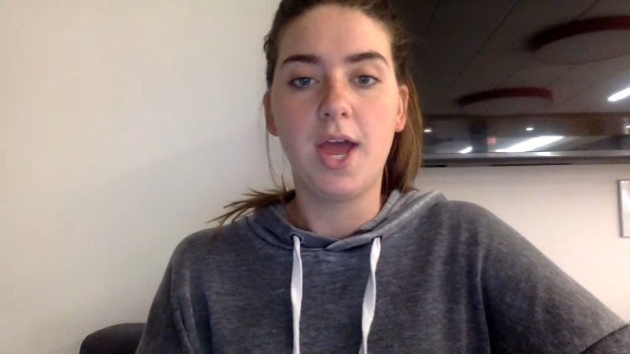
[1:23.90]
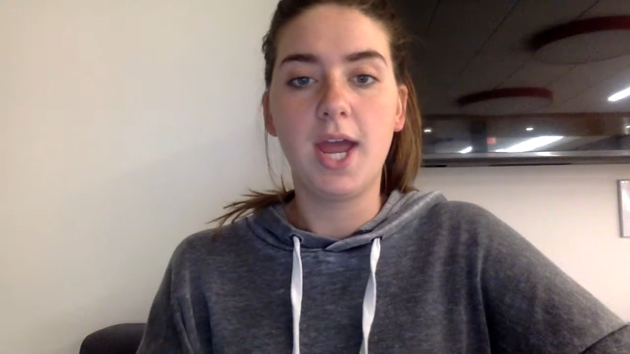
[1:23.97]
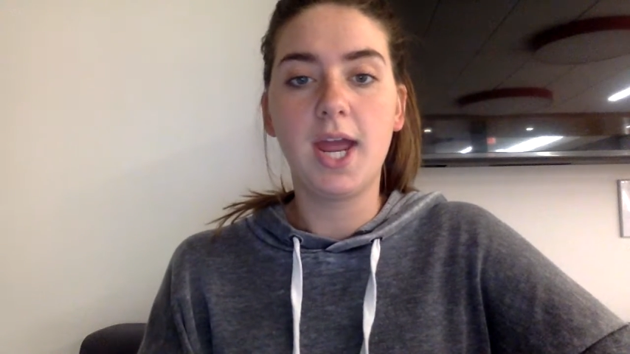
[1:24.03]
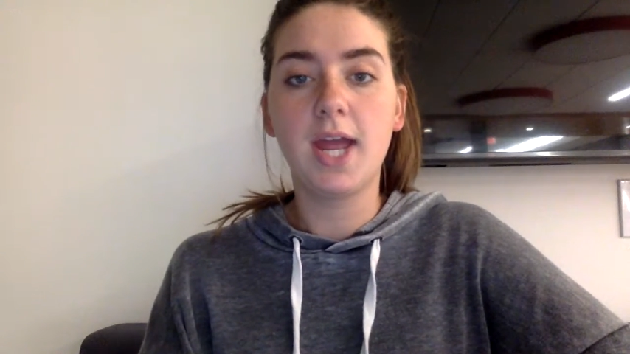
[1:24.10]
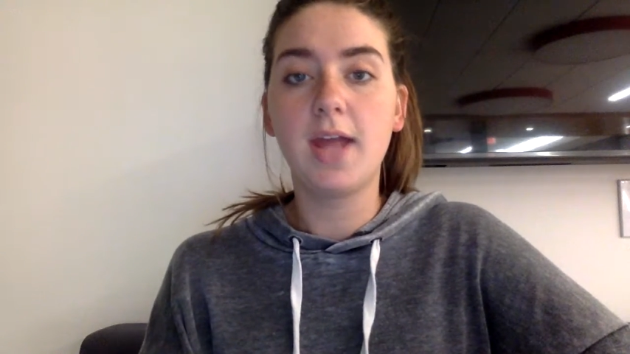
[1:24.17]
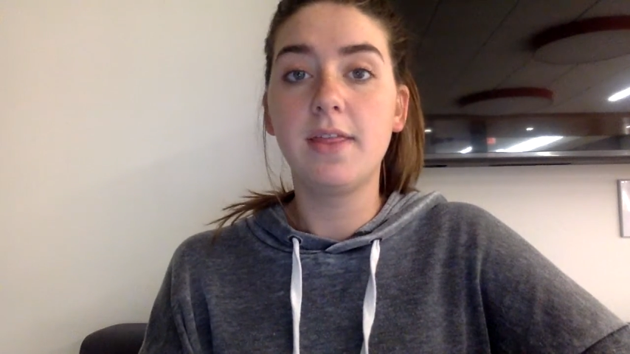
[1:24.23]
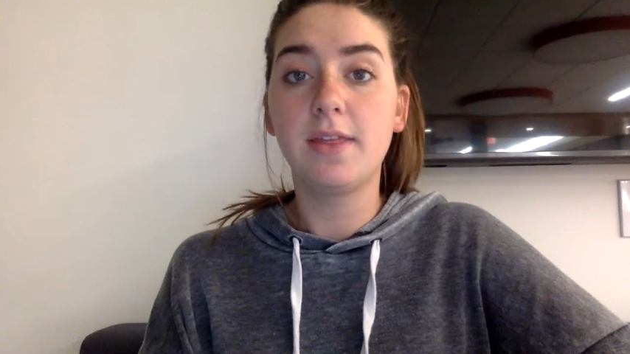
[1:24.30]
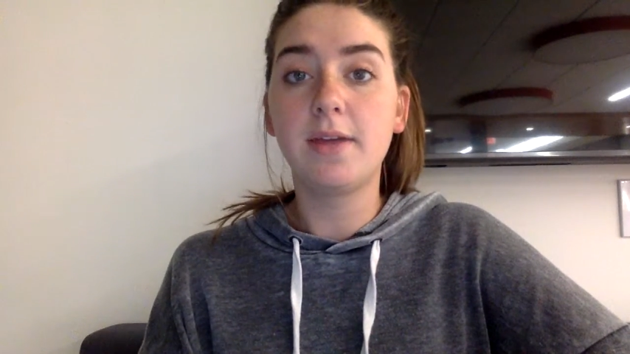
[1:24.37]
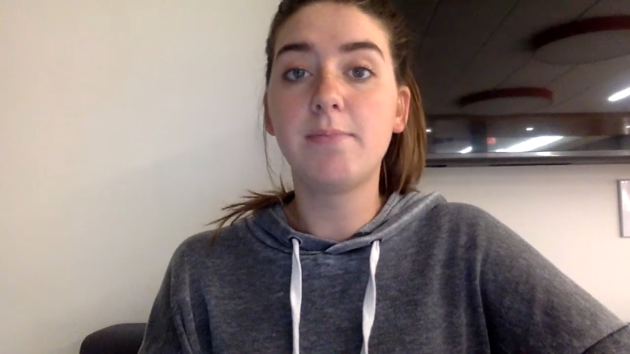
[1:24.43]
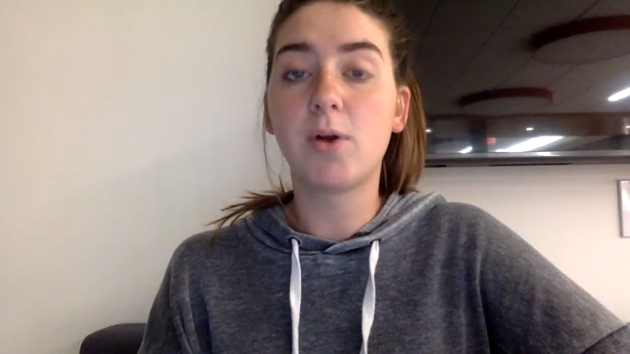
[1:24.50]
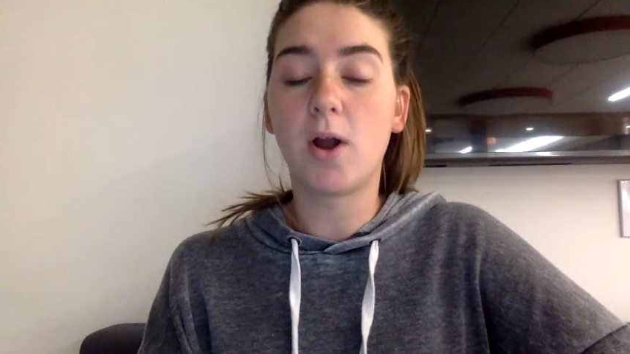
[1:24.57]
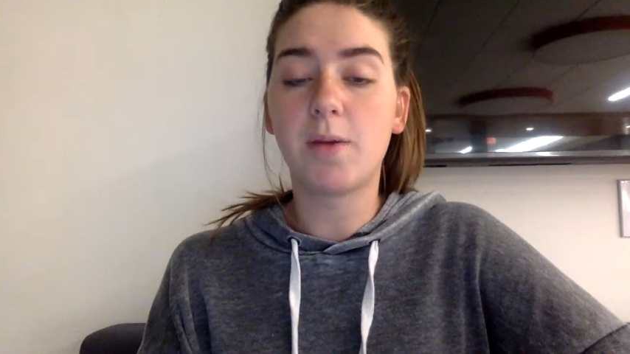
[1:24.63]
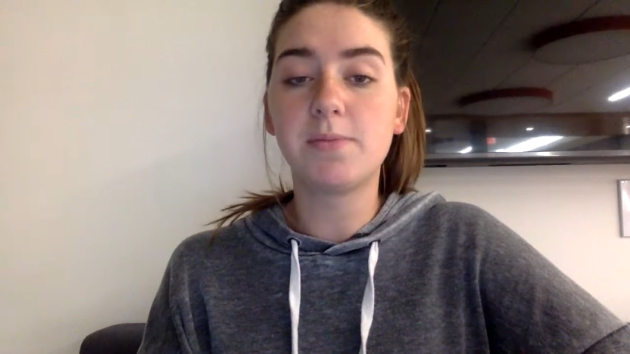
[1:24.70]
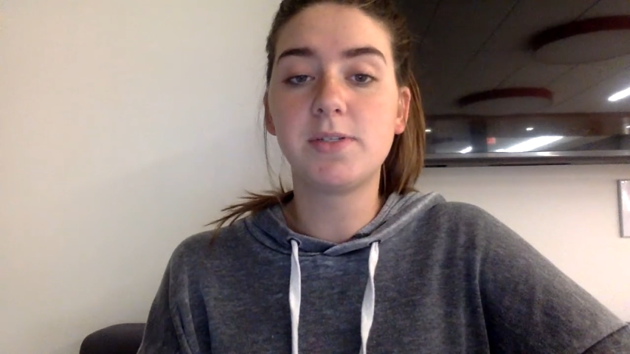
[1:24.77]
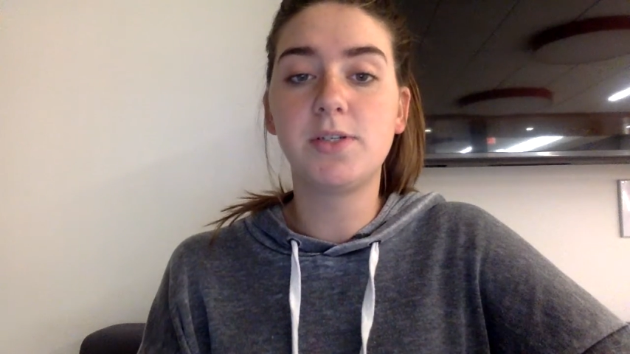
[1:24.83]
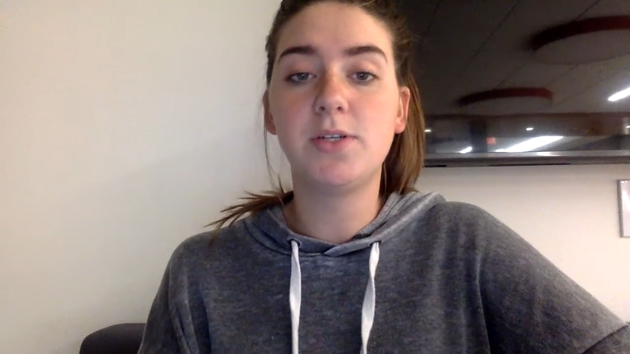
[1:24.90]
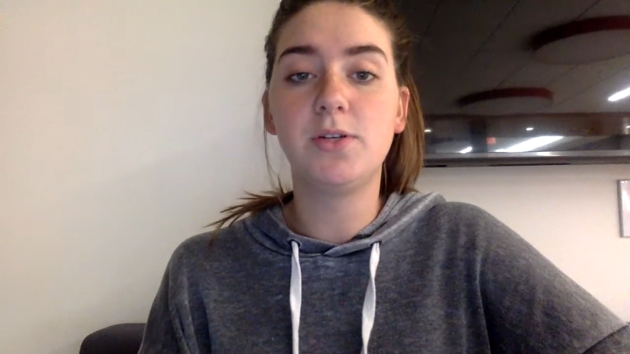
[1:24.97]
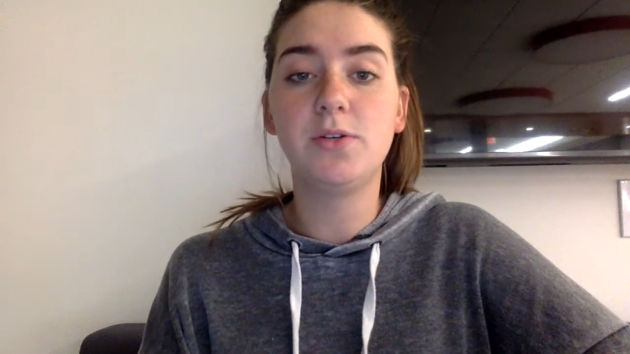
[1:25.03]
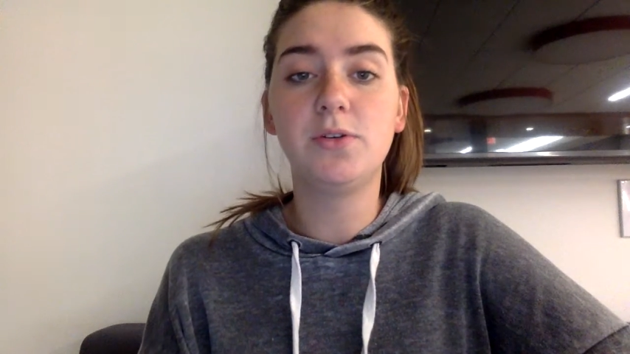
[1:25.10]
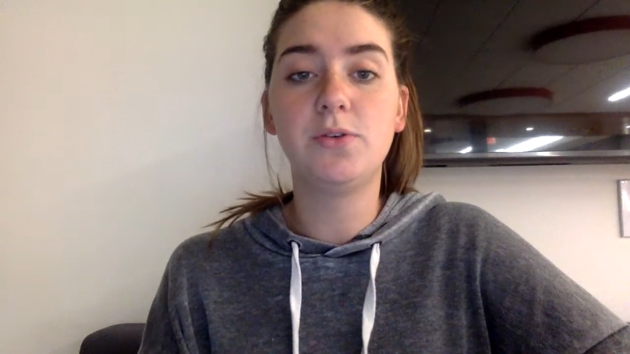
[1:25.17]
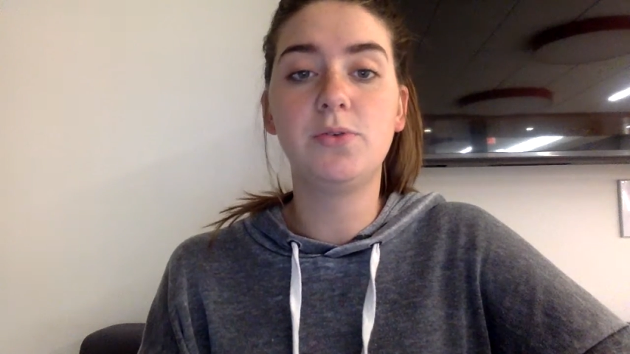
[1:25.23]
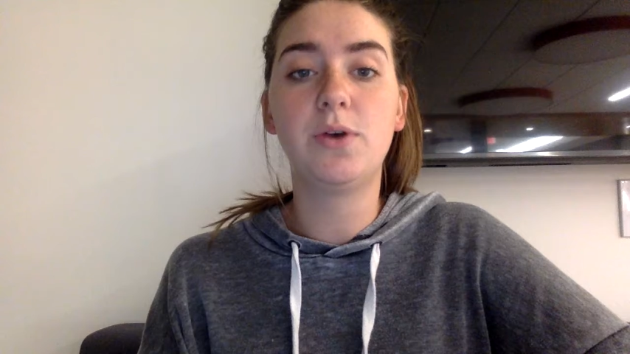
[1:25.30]
And then prompts
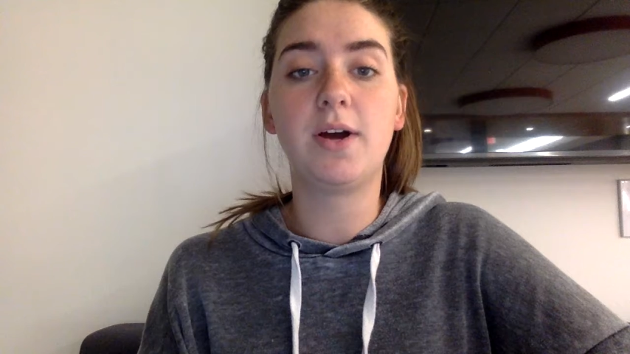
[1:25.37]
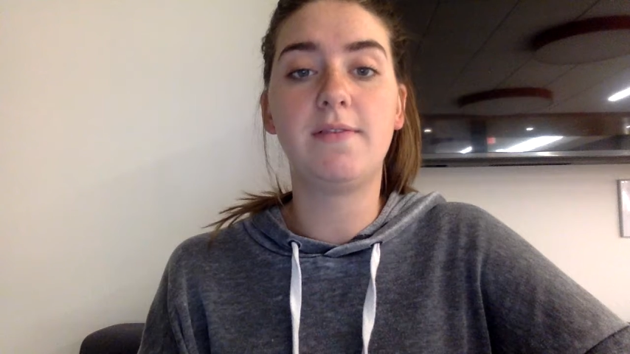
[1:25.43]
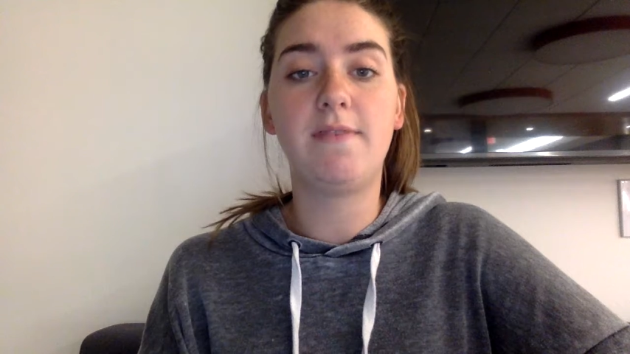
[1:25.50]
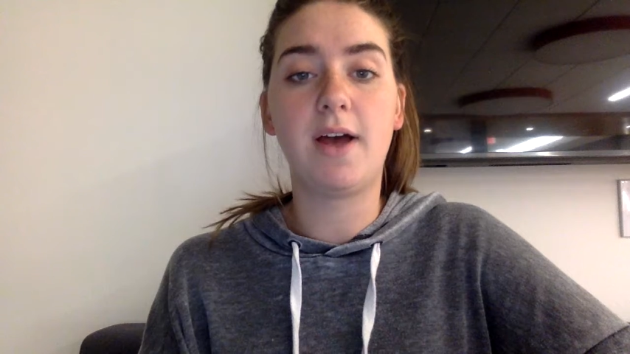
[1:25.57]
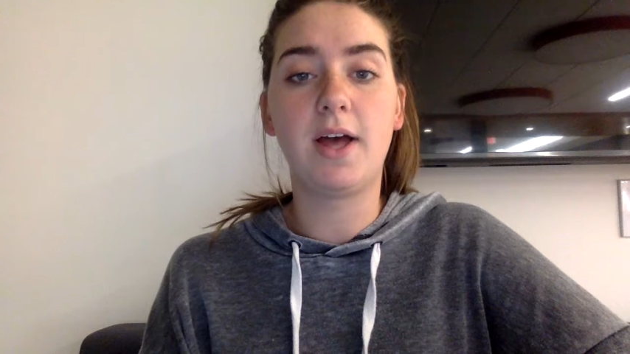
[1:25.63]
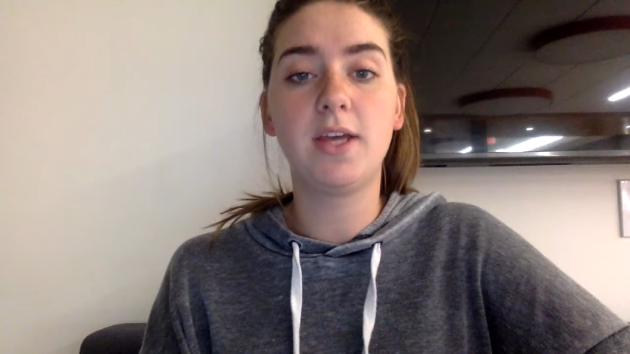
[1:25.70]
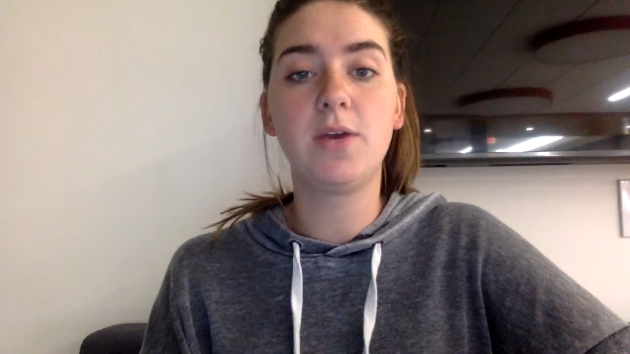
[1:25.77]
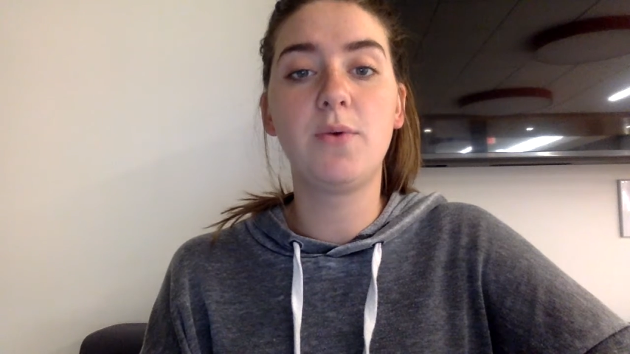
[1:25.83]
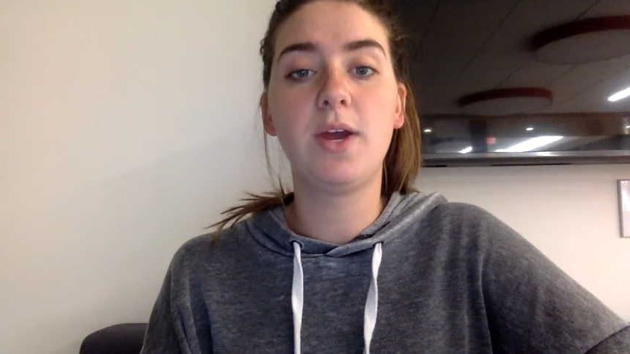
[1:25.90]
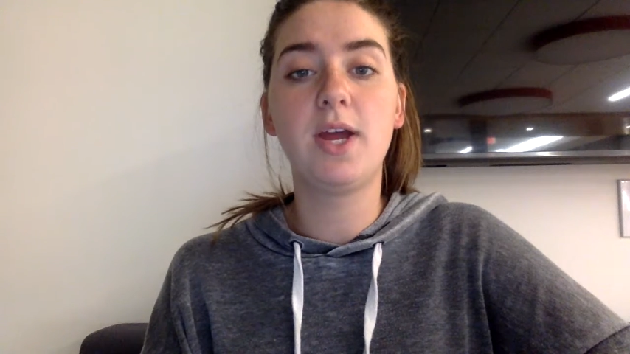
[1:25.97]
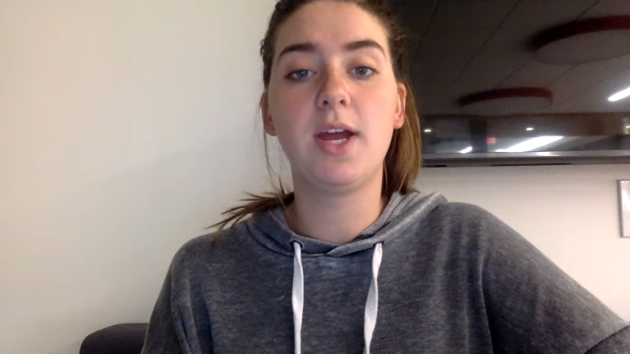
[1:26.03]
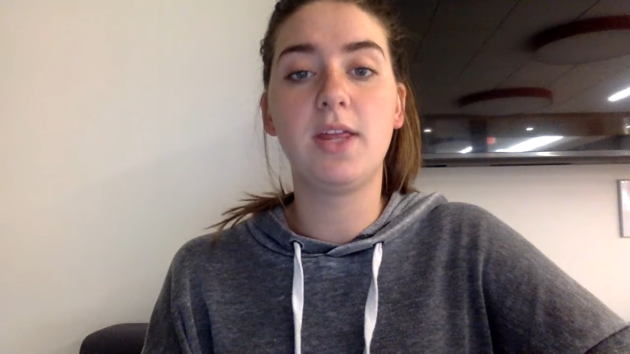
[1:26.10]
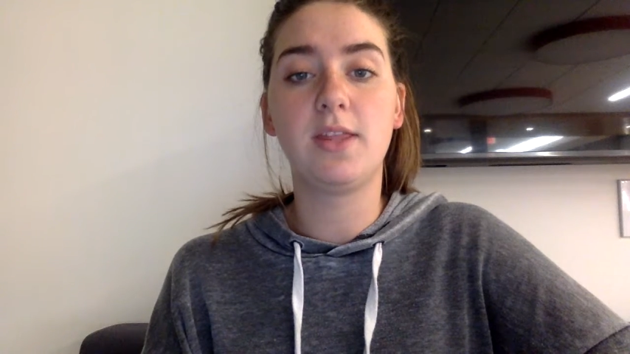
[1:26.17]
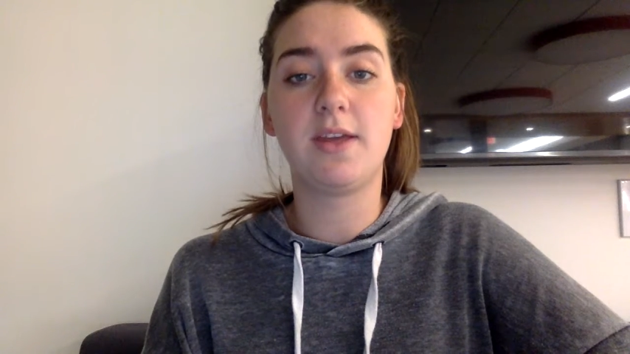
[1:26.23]
to evaluate